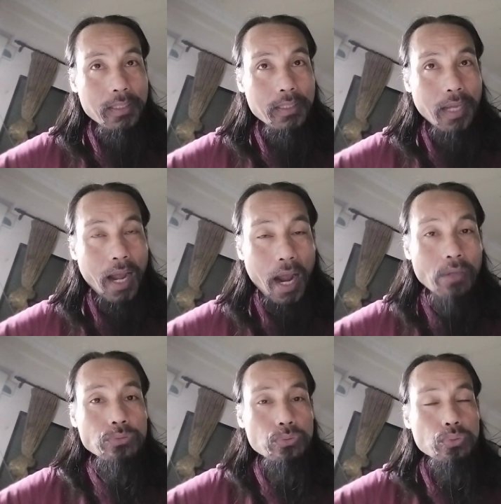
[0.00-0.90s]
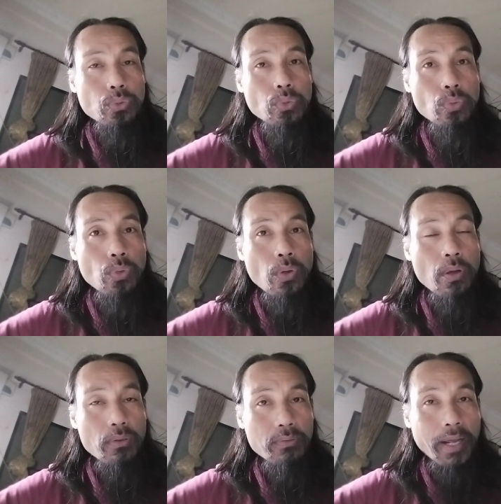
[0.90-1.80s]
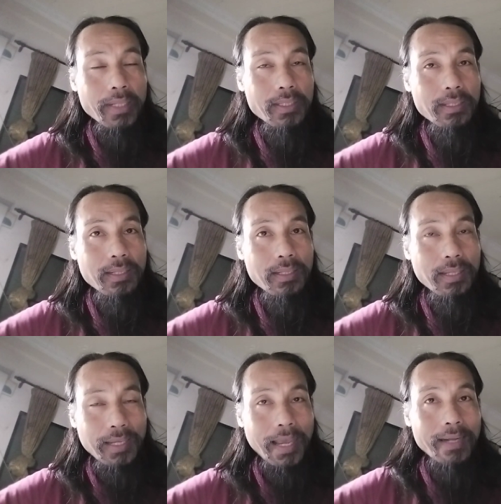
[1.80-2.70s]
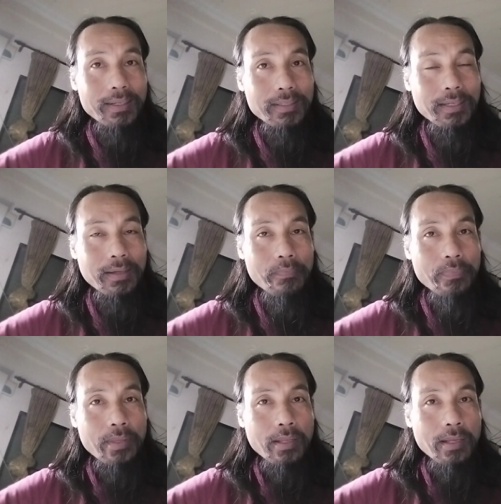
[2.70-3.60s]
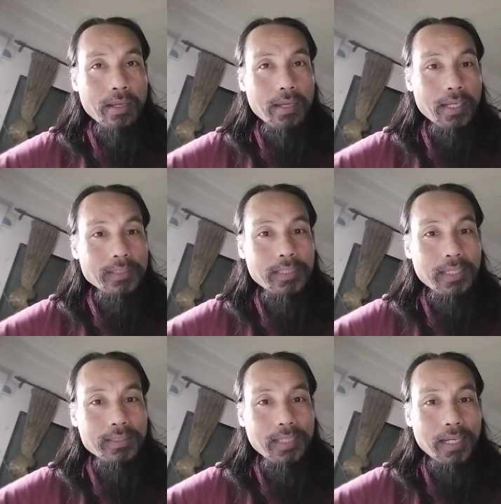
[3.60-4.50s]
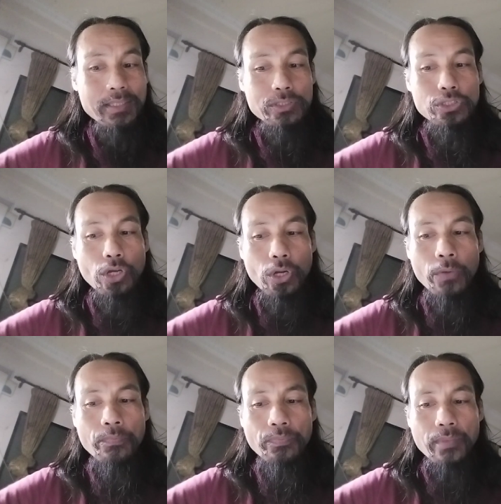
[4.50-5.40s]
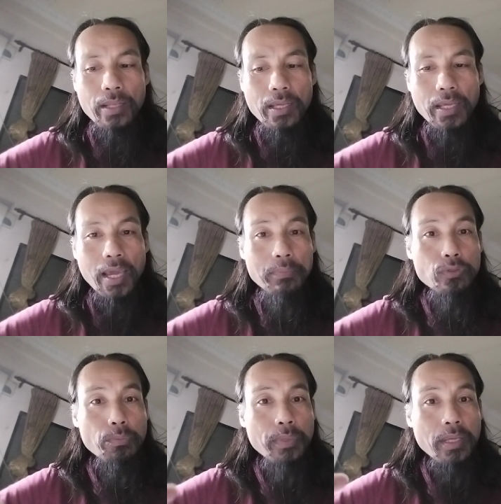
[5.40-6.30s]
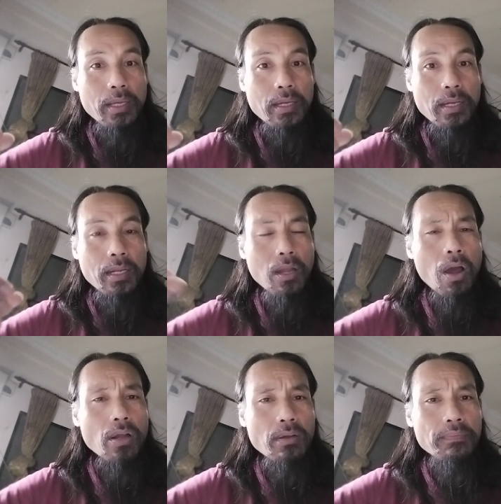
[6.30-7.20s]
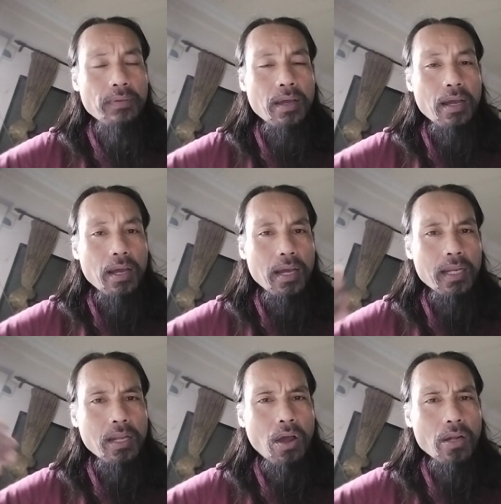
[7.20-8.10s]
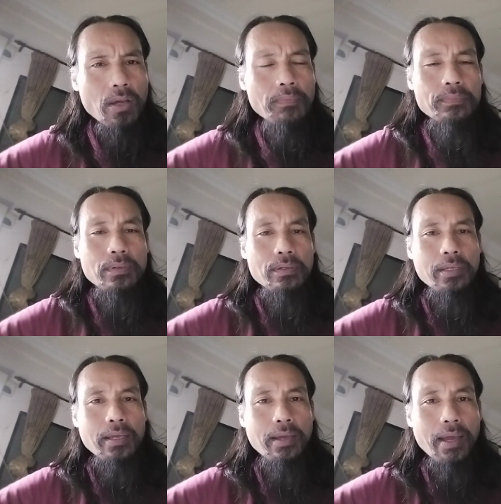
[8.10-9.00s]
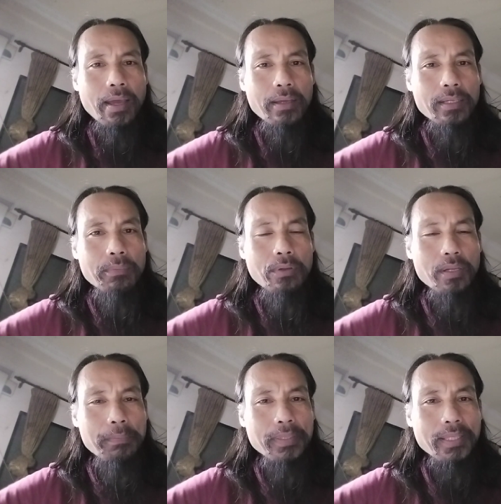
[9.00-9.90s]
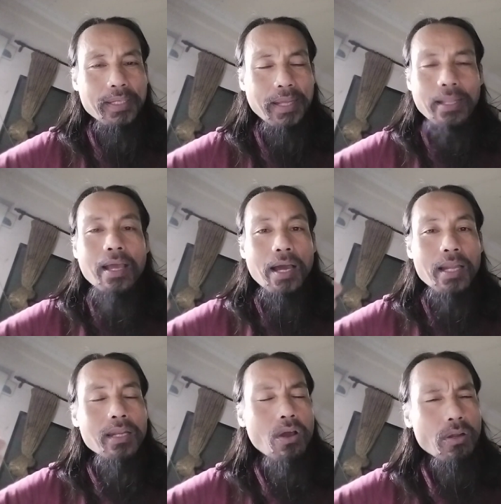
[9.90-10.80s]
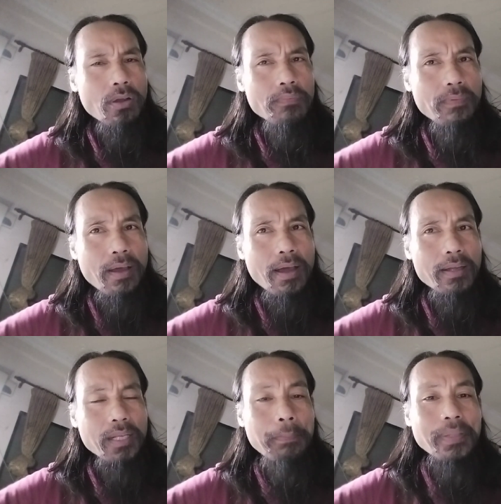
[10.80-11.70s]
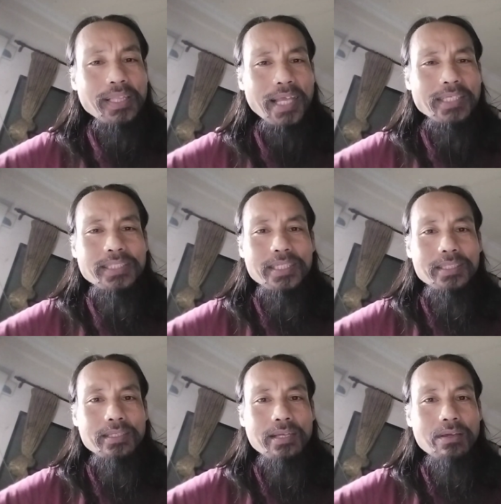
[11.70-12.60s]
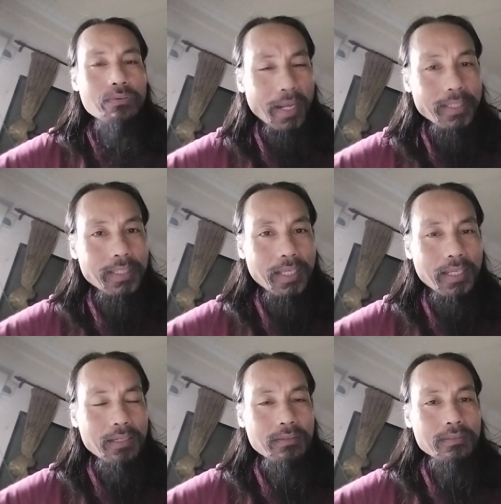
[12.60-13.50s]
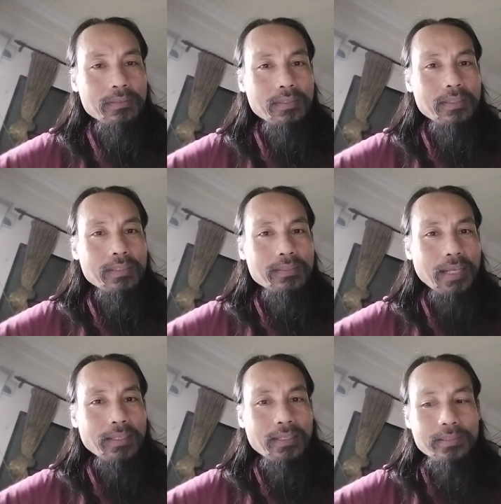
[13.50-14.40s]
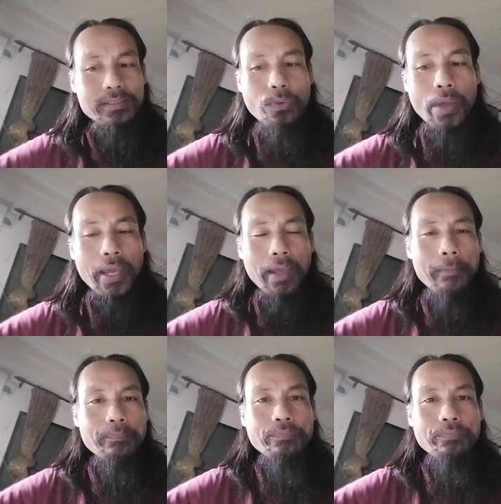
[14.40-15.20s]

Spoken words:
how to write the character, isn't it, Celine? So you have to be a lot of okay, I keep on repeating that, a lot of repetition writing, that is the way.